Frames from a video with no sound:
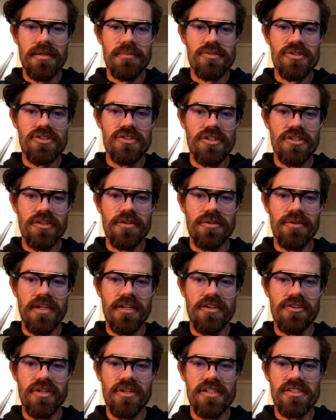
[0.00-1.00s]
So
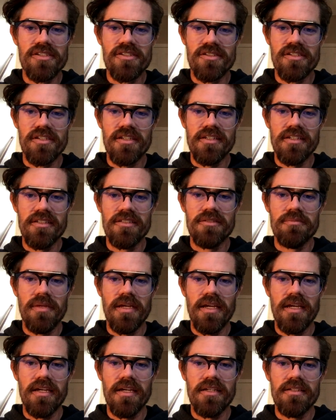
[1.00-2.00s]
increases in
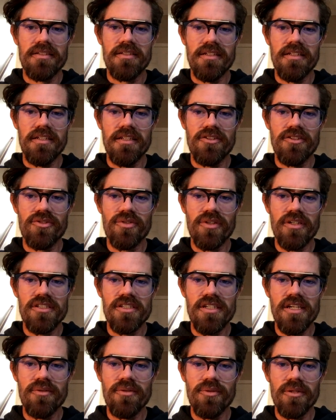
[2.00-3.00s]
demand
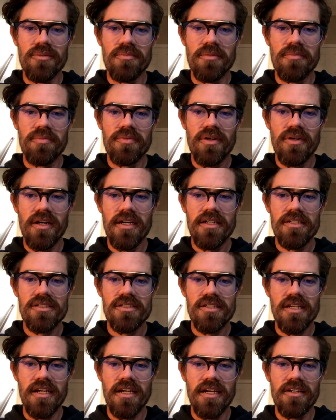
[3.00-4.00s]
increase equilibrium
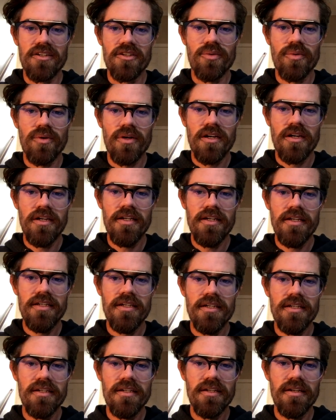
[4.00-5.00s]
price and quantity,
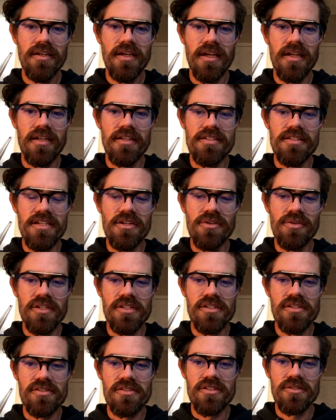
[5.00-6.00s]
and
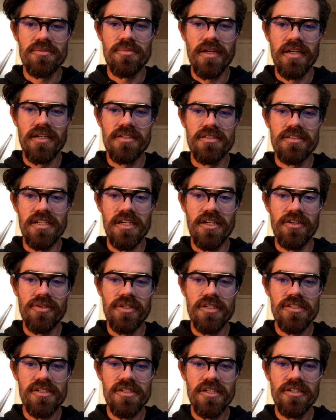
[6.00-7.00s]
decreases in demand
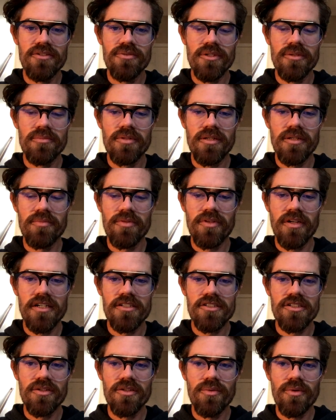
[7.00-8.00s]
decrease equilibrium
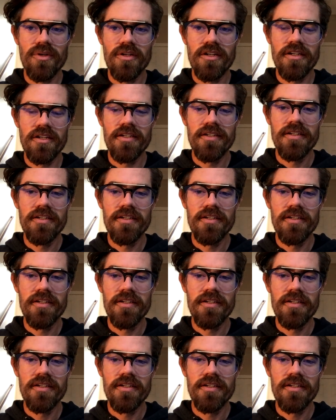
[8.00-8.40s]
price and quantity,